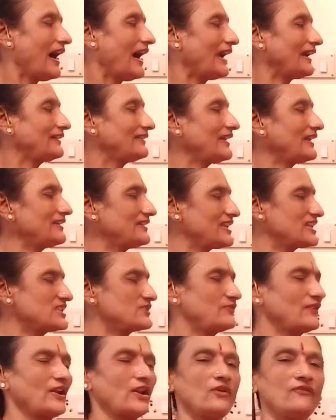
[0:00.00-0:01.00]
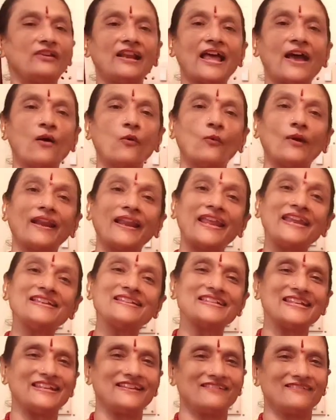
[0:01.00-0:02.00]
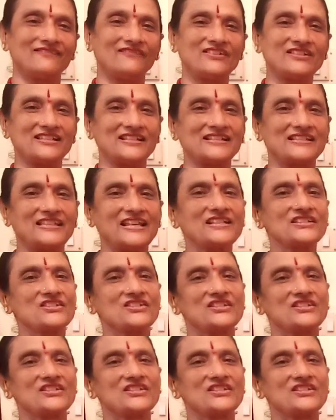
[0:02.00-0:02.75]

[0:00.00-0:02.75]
And then this fellow will have 180, which is 6